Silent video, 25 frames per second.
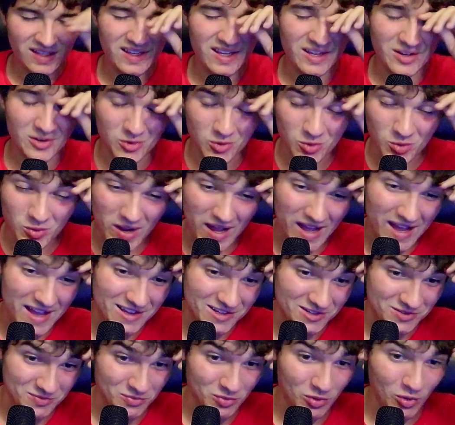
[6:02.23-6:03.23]
And who
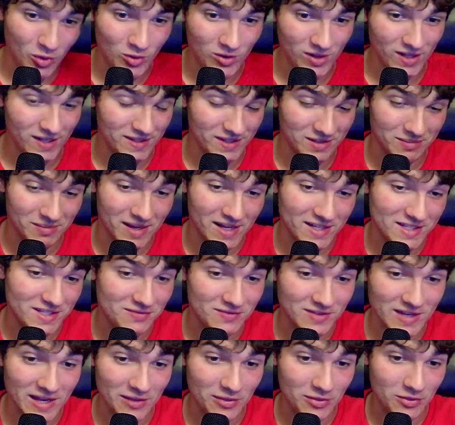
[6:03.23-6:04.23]
has more? Like, the Mets have
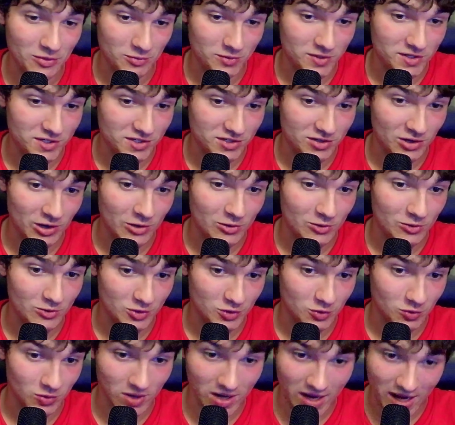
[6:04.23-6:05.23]
got 3 starters
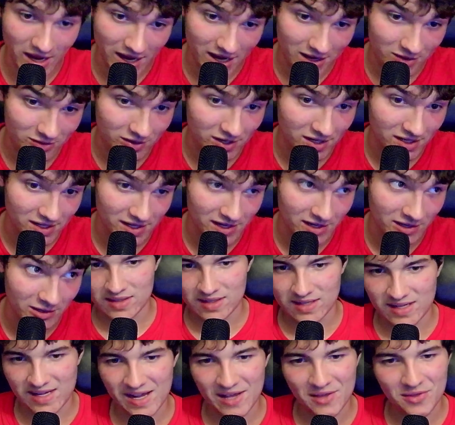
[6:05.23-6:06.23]
who are hot right
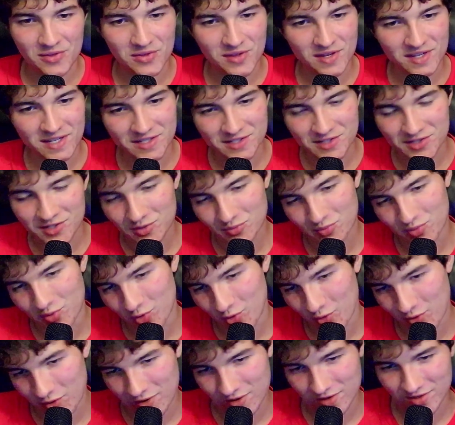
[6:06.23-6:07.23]
now. I think it's the
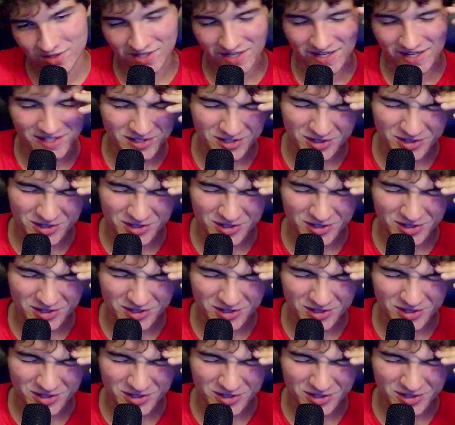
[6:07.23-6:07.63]
Brewers. It's the